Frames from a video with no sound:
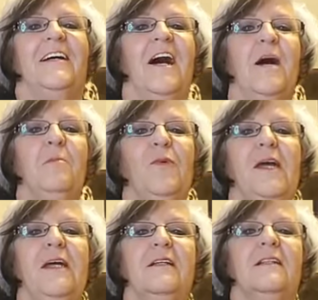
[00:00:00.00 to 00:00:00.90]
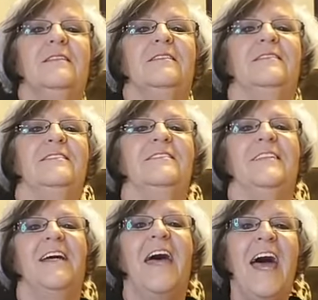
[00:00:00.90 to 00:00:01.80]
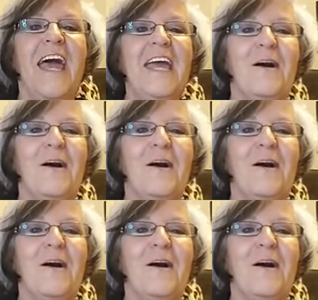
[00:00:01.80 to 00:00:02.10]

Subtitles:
Hi, Maria. Hey,